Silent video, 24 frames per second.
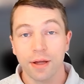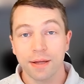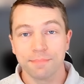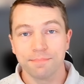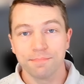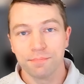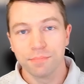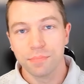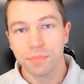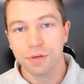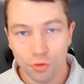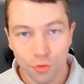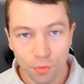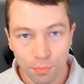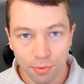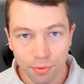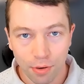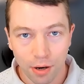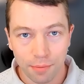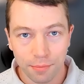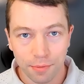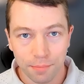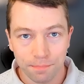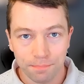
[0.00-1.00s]
Okay, so the
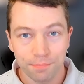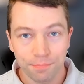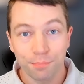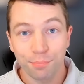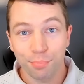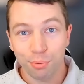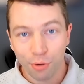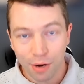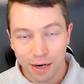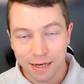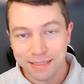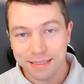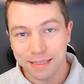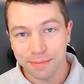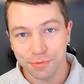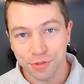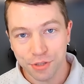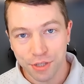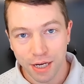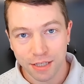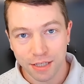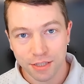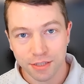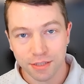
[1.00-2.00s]
problem. Price
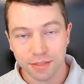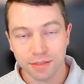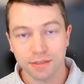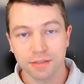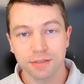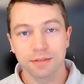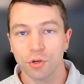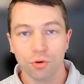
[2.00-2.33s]
objections.